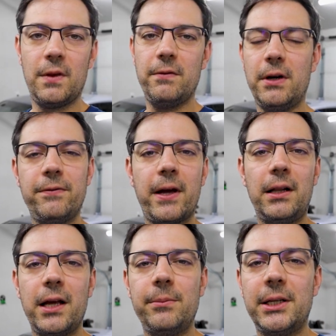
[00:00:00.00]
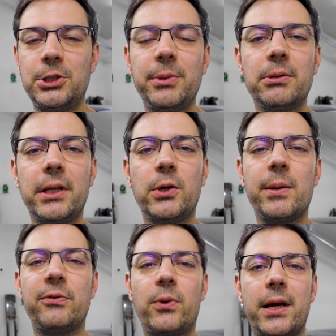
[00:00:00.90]
Very final item that should be really
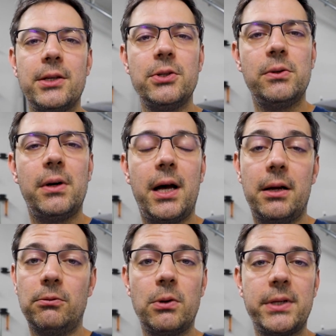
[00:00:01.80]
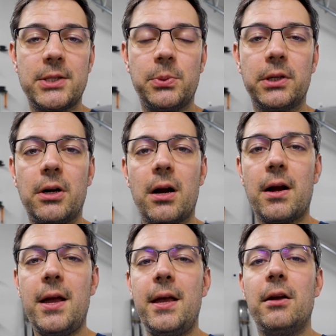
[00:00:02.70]
quick before I can do a road test with the
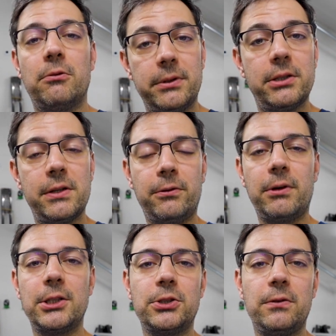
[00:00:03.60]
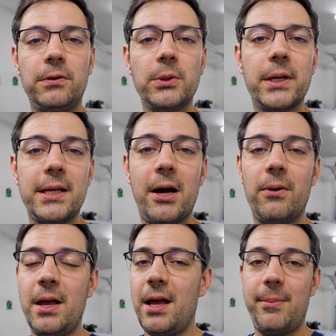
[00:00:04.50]
car. Rear differential fluid.
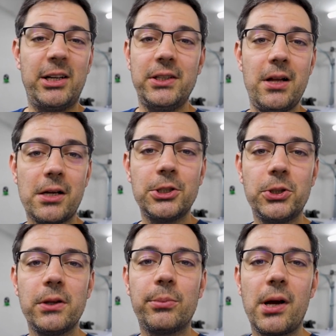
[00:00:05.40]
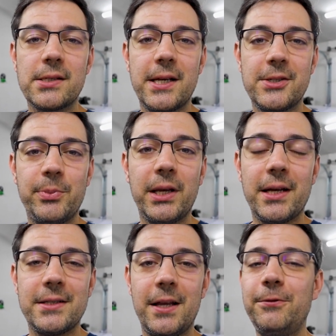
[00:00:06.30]
Now, I'm actually not going to show you the process
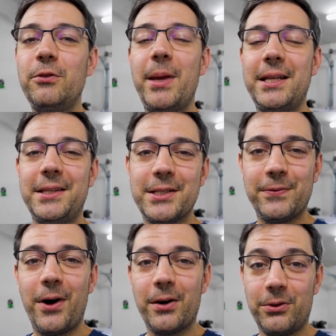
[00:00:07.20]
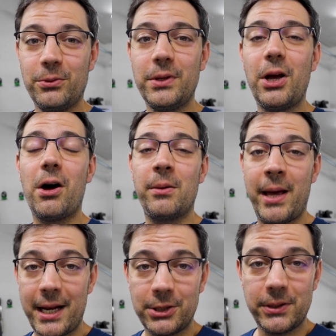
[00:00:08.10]
because if you've made it this far through the
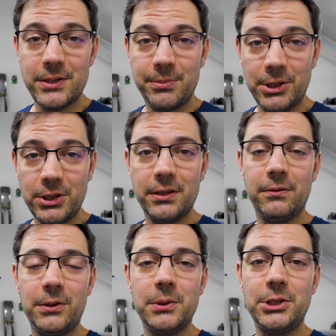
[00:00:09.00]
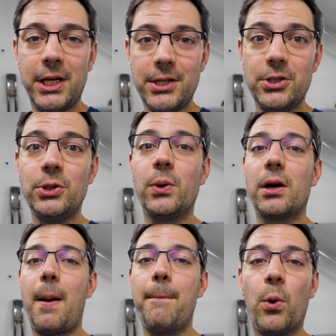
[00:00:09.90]
automatic transmission fluid change, you
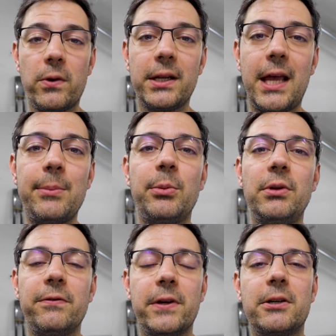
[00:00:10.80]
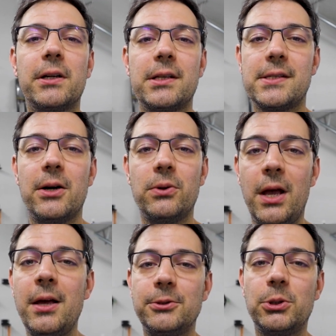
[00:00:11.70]
are more than capable of figuring this out.
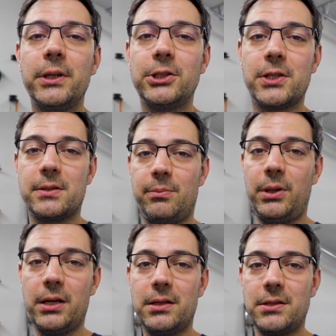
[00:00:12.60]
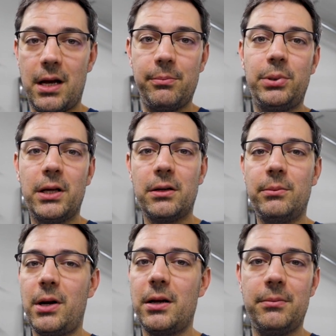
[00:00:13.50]
Truly, it's just plug on top, plug
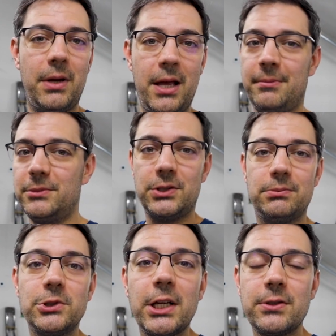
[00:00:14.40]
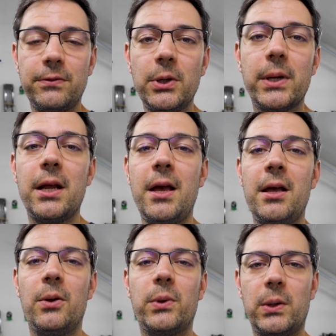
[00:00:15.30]
on bottom, just change the fluid.
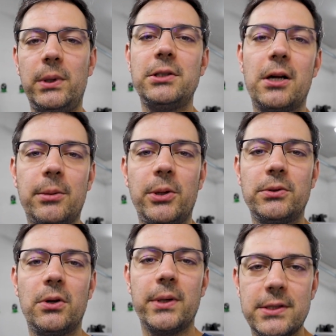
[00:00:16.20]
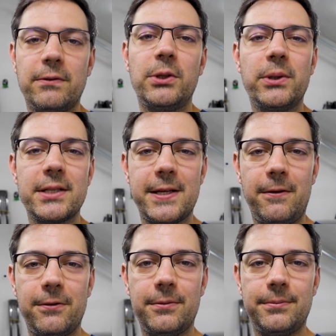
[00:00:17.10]
What I will talk about though is the fluid itself.